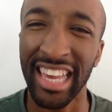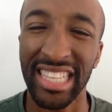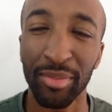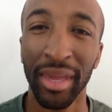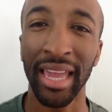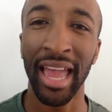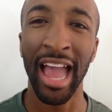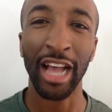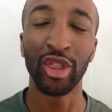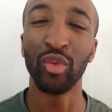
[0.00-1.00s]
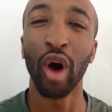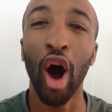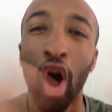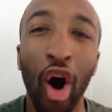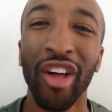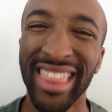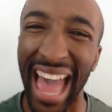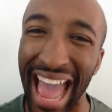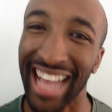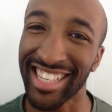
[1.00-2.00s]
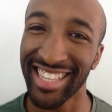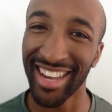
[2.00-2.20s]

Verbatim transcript: gets me. Through all that,